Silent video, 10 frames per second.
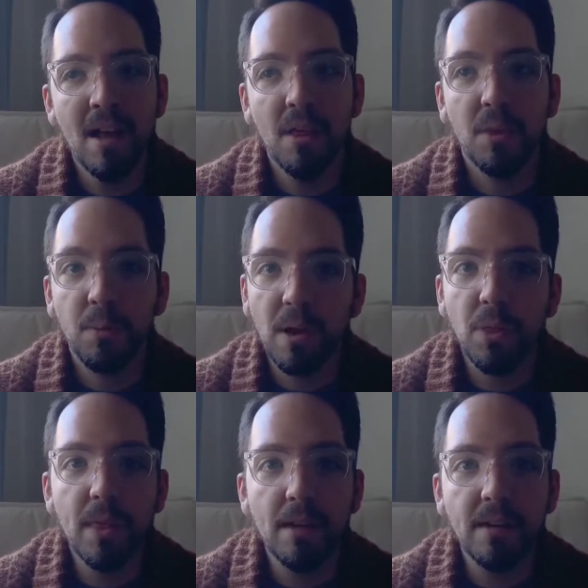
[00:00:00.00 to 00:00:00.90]

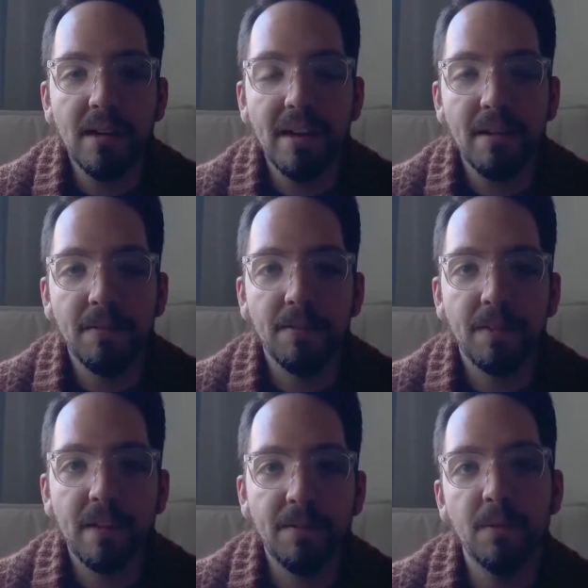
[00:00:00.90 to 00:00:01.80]
Thread theory, if
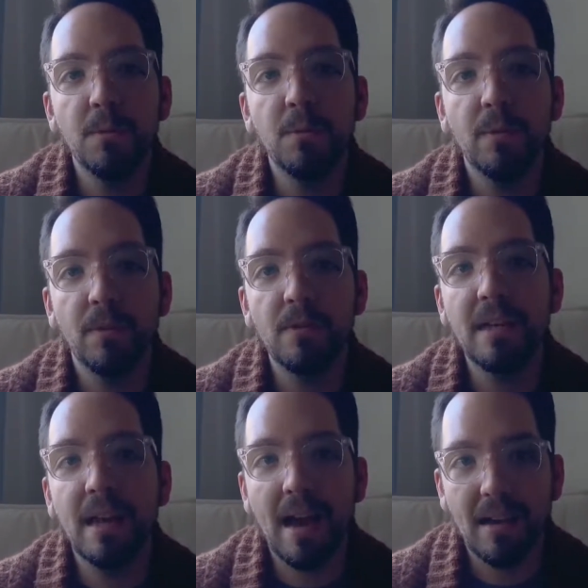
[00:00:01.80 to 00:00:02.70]
there's
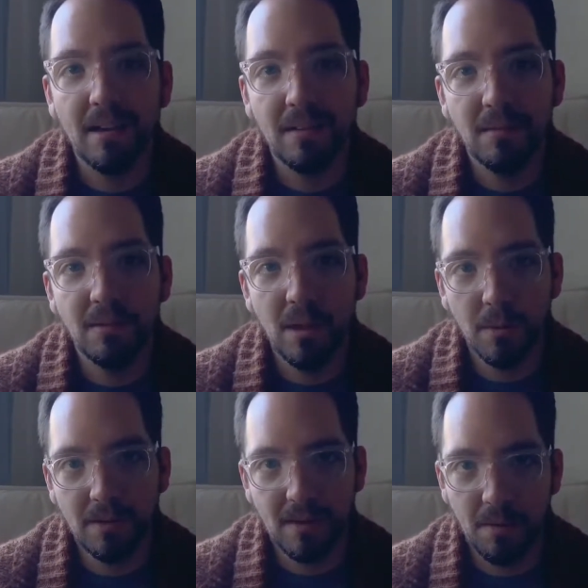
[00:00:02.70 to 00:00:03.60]
any guy
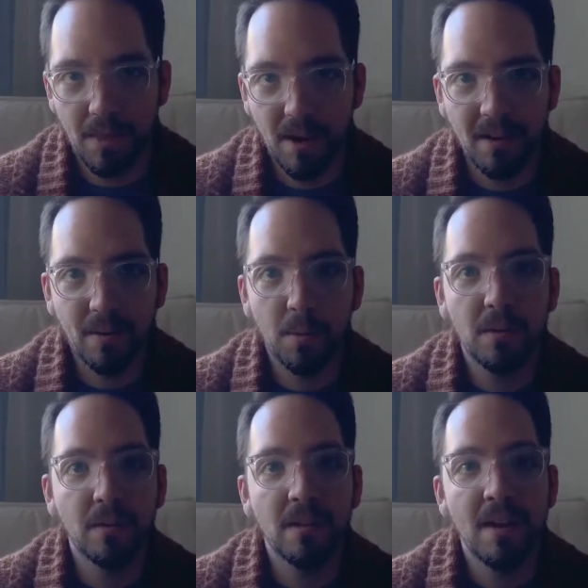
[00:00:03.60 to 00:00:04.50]
sewists out there,
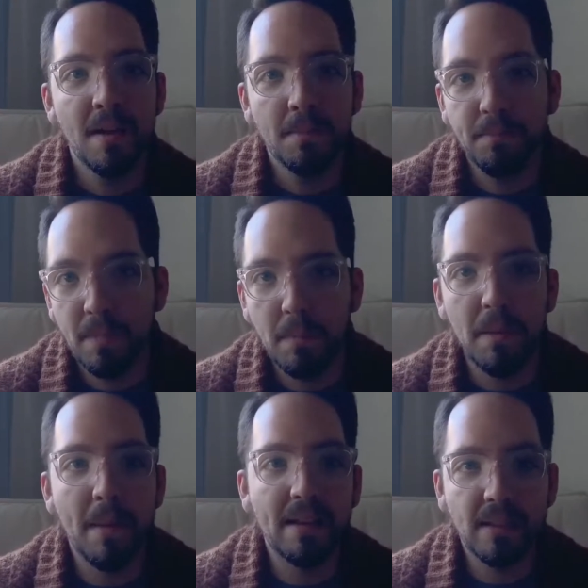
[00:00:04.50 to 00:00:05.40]
or maybe
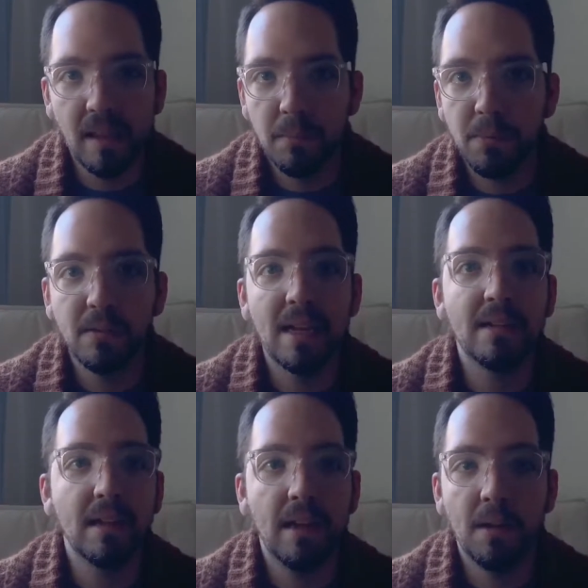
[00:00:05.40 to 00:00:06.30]
masculine
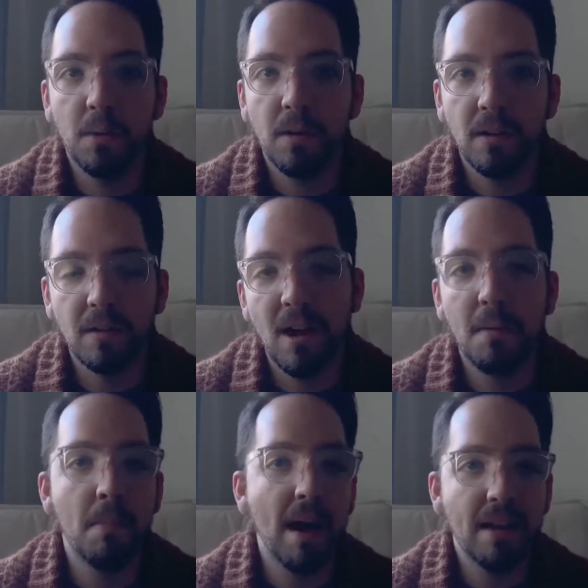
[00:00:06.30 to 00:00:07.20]
presenting or
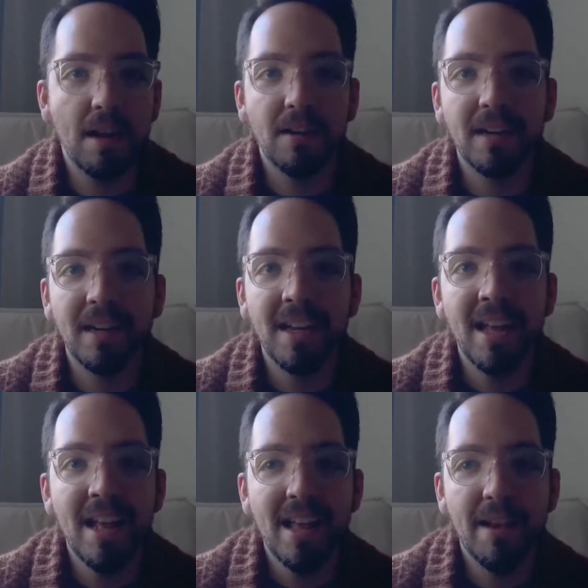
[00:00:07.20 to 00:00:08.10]
non-binary,
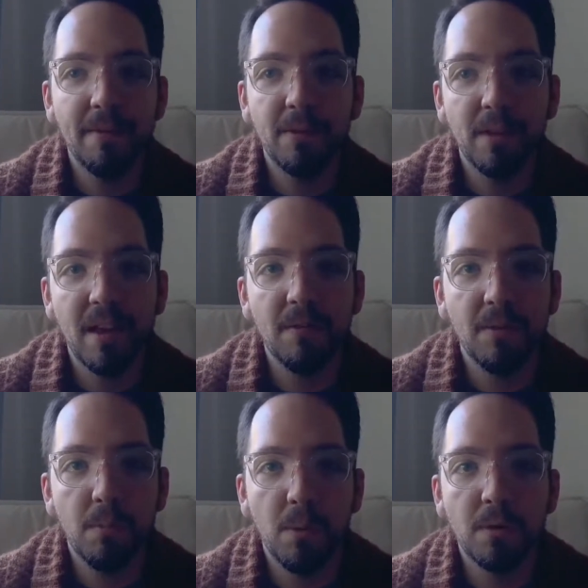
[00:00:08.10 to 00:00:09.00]
if you're looking
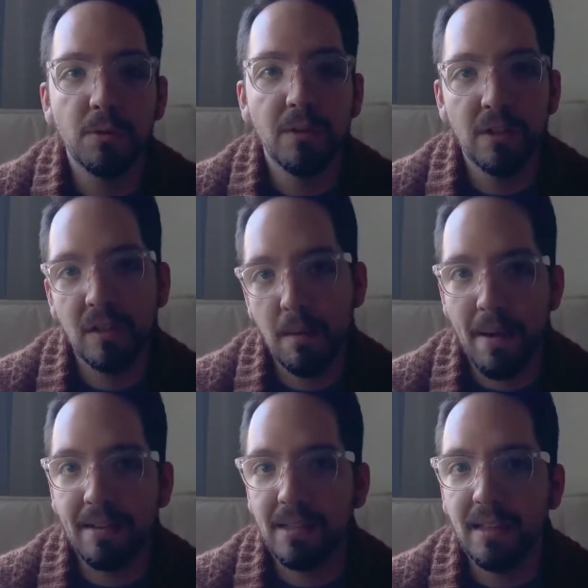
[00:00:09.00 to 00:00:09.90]
for more traditionally
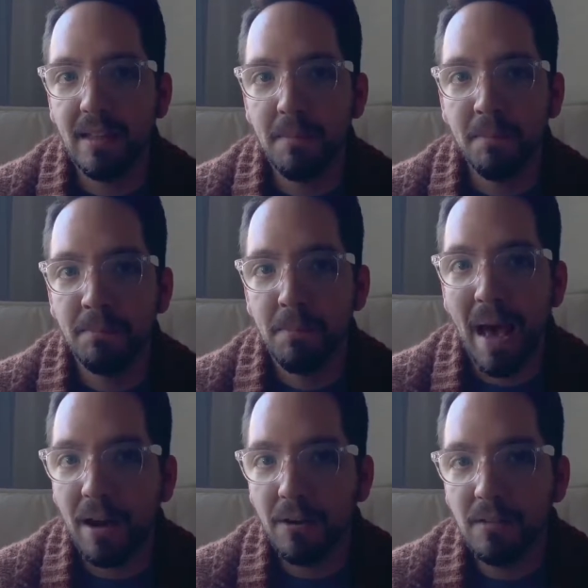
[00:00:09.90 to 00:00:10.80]
masculine
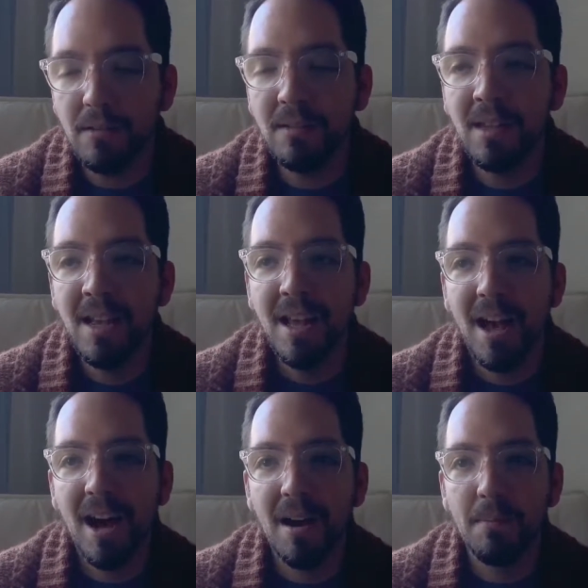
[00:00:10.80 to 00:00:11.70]
patterns,
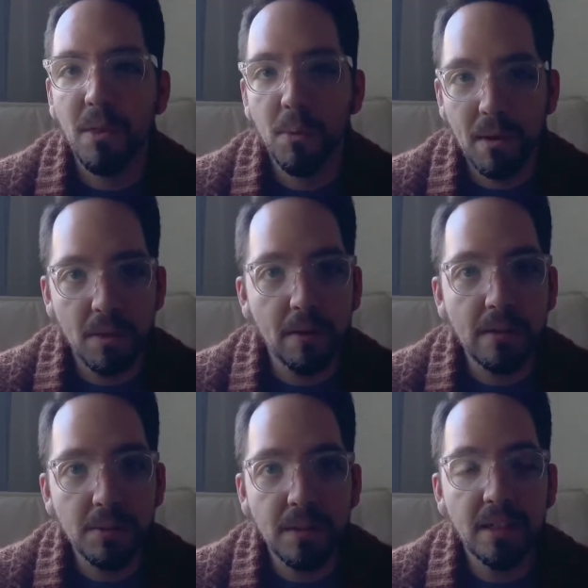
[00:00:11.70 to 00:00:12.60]
thread theory
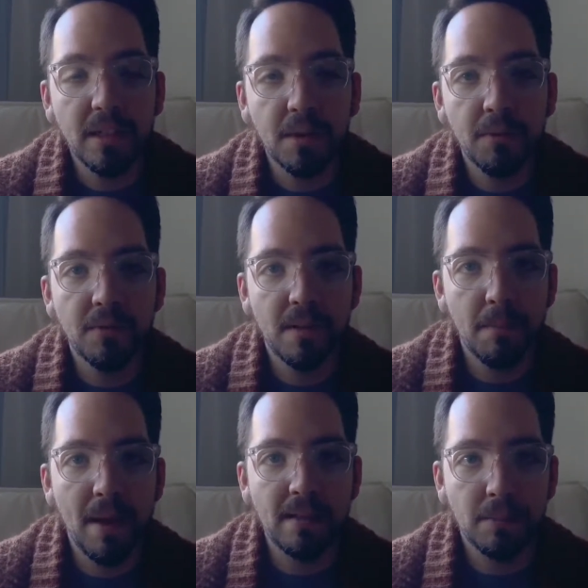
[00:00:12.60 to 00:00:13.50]
is really good for
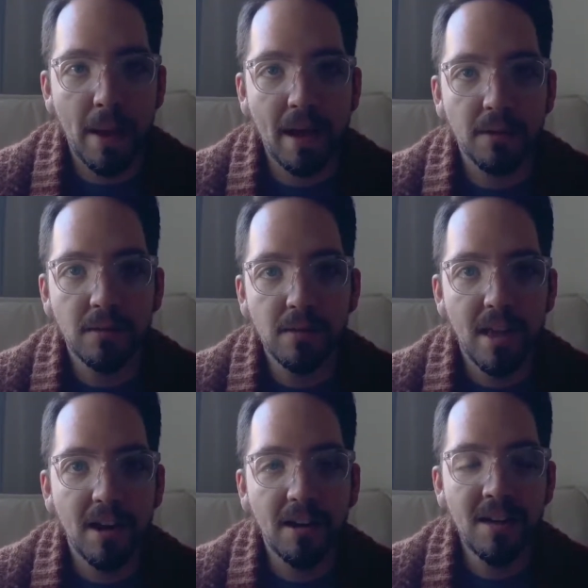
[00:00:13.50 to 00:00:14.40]
some men's patterns
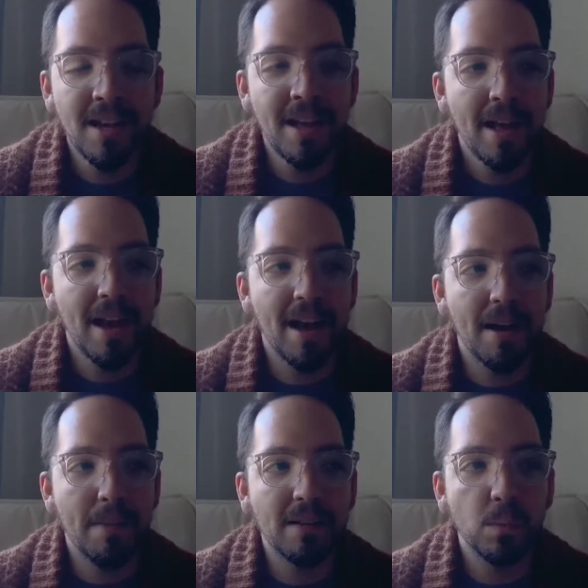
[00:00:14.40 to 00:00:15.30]
there,
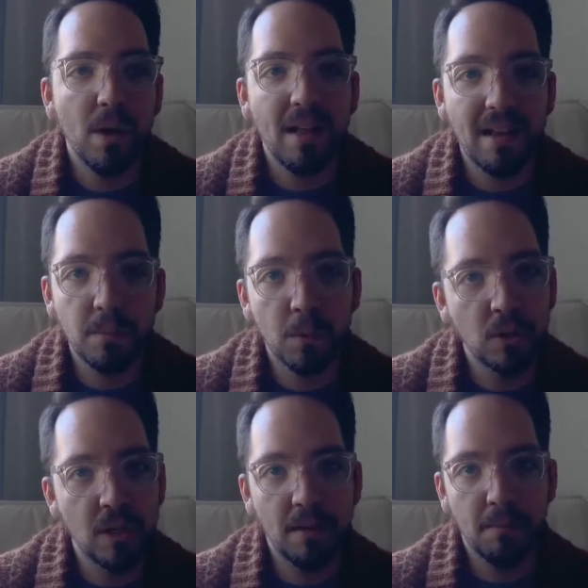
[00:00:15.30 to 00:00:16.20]
as well as
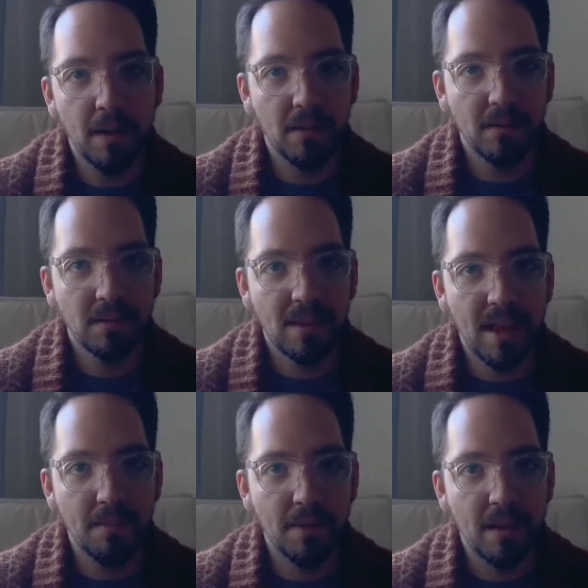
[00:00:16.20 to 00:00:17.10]
Merchant and Mills
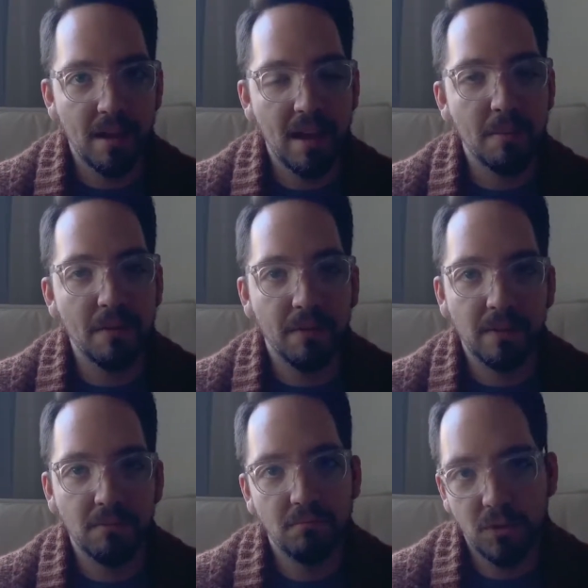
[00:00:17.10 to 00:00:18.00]
that, again, my
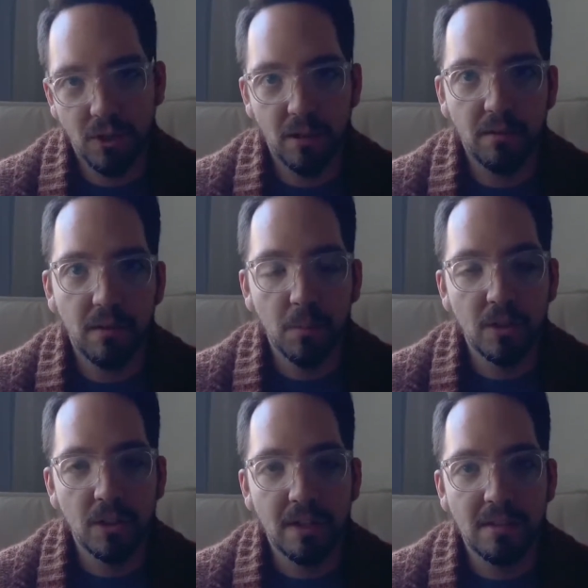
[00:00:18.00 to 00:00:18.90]
friend Jill
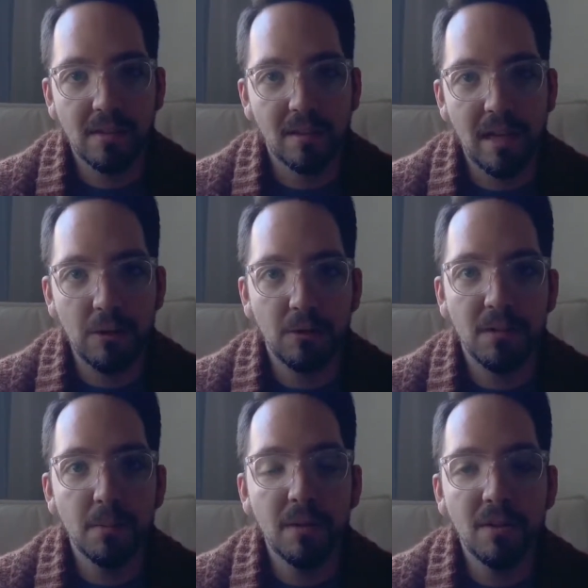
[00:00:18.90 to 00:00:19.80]
Goodwitch Knits
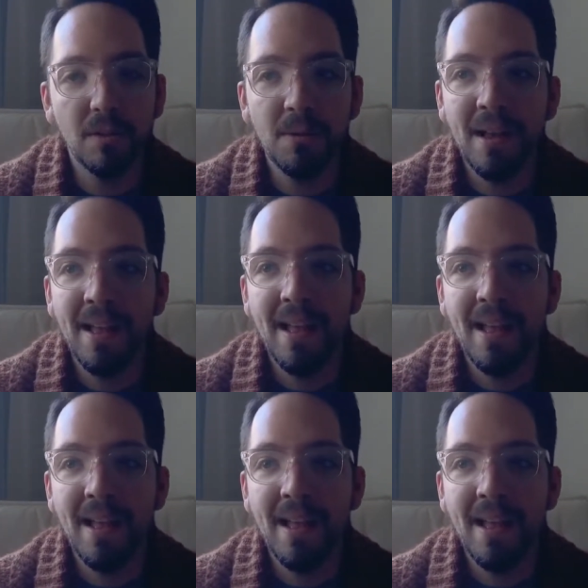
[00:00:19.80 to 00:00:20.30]
introduced me to.